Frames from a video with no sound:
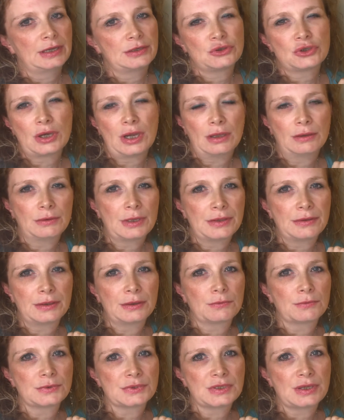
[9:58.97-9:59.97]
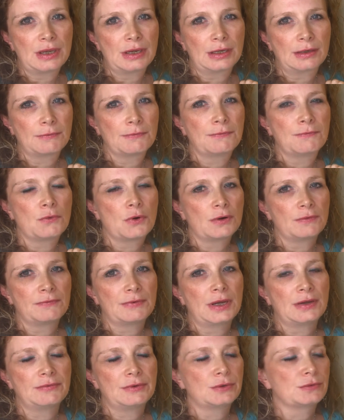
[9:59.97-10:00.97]
that child I think was like 4 or
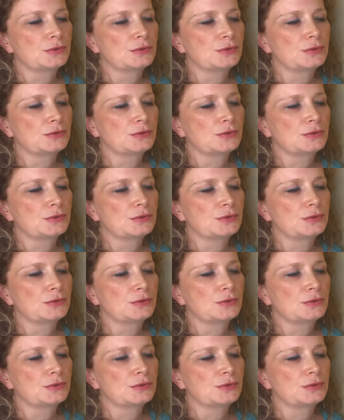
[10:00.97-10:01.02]
5